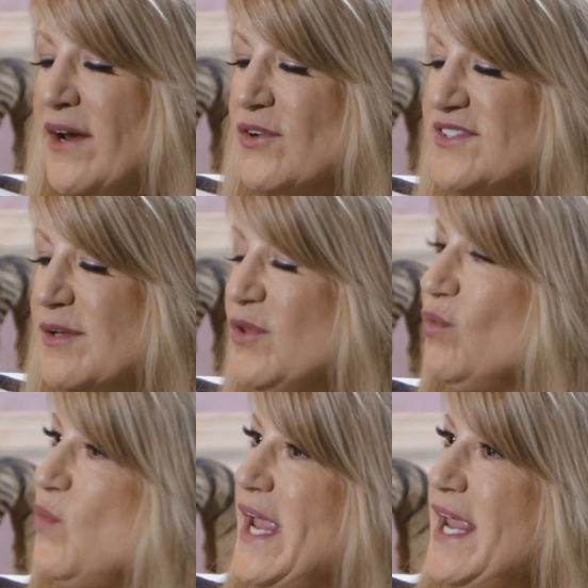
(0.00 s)
are some of the
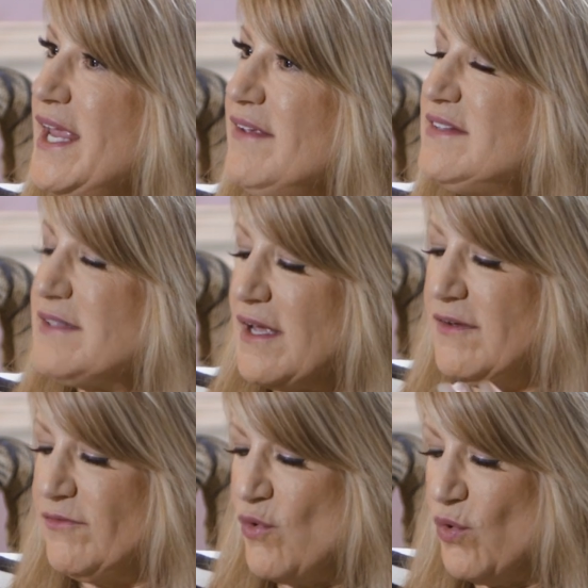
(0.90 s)
ways,
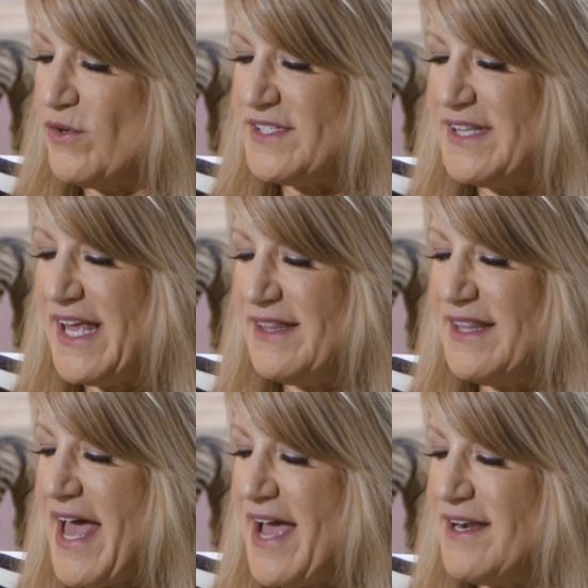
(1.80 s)
of course, then
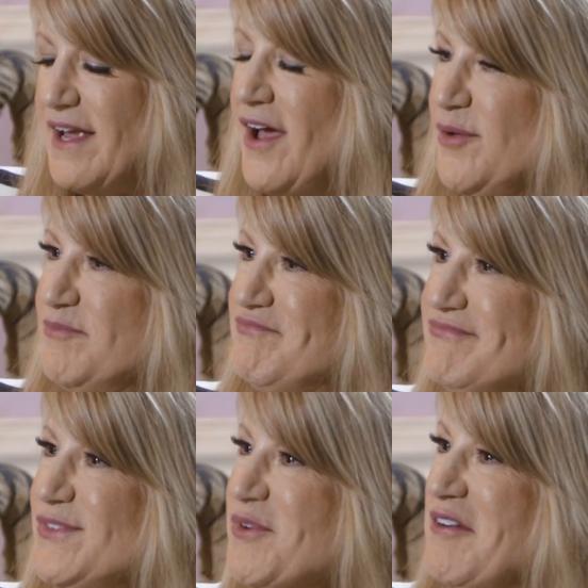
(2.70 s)
that
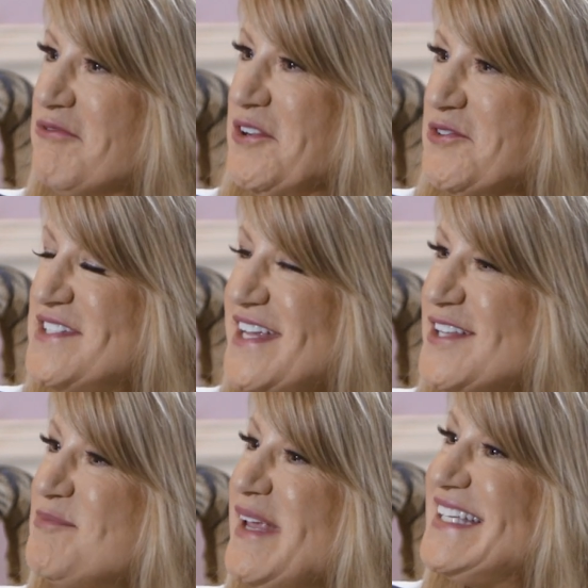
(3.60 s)
Ruff Runners
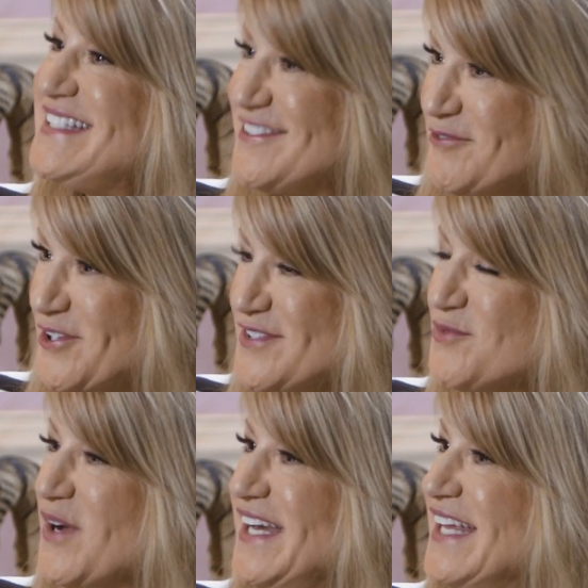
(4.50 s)
does make a
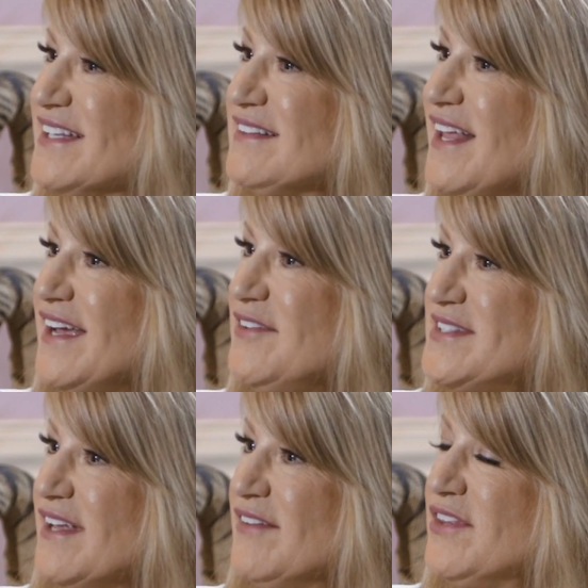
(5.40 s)
difference, right, in the
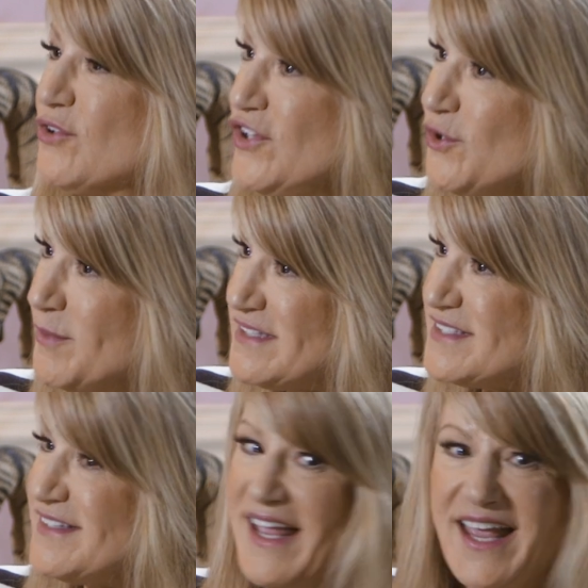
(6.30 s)
lives of their
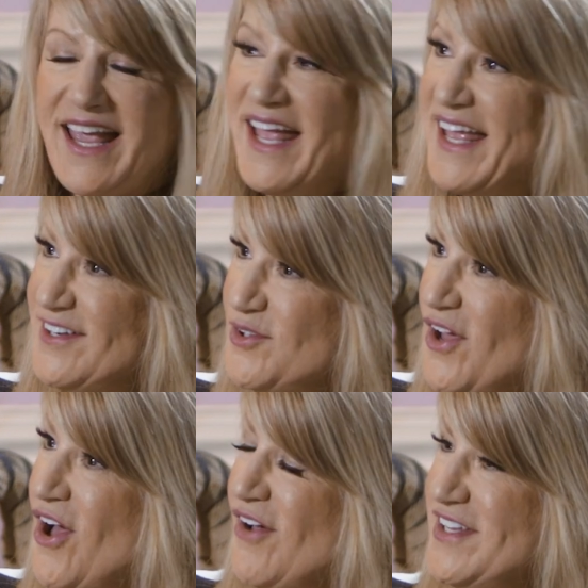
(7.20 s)
humans and
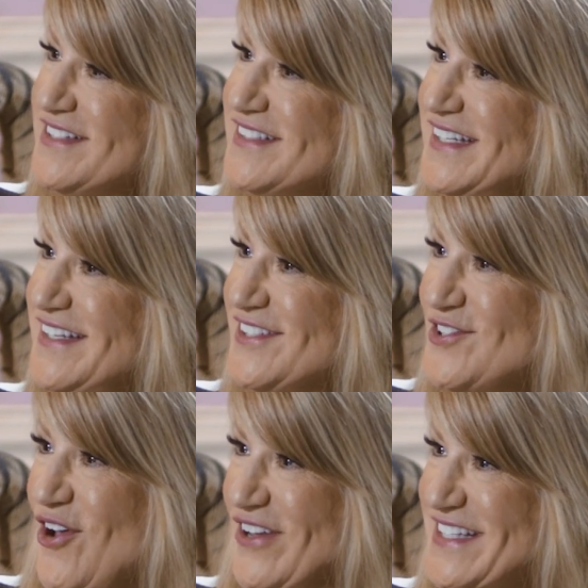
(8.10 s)
obviously the
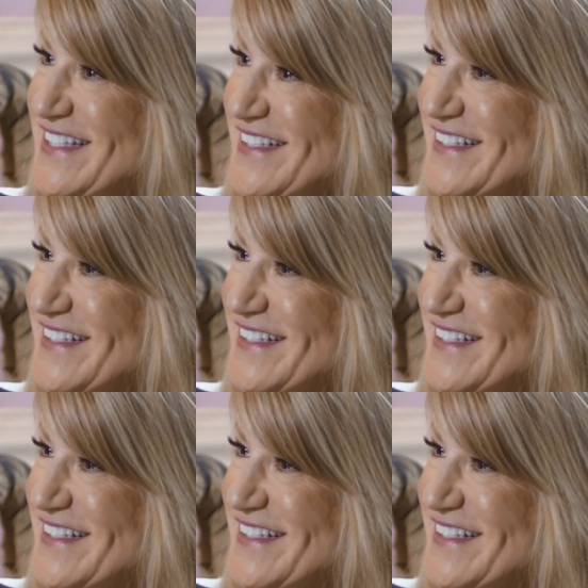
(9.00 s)
dogs?